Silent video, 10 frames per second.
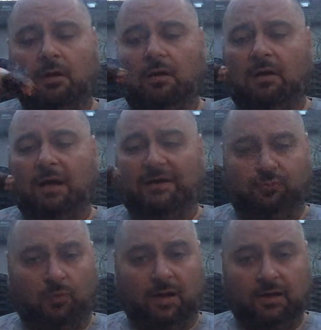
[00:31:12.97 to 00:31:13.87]
I
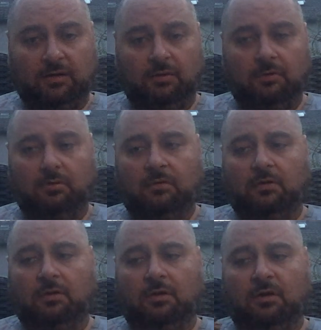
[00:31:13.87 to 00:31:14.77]
try it,
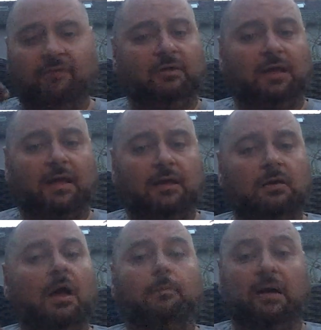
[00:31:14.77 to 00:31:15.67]
if I like it,
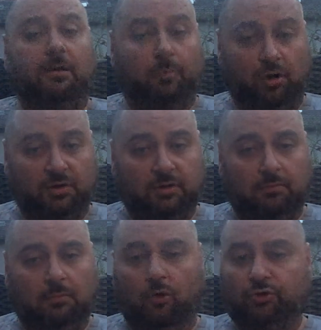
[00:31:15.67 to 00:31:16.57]
I buy a box
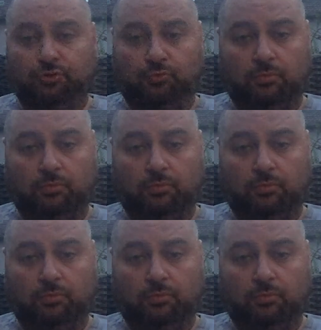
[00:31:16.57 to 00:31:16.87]
or two.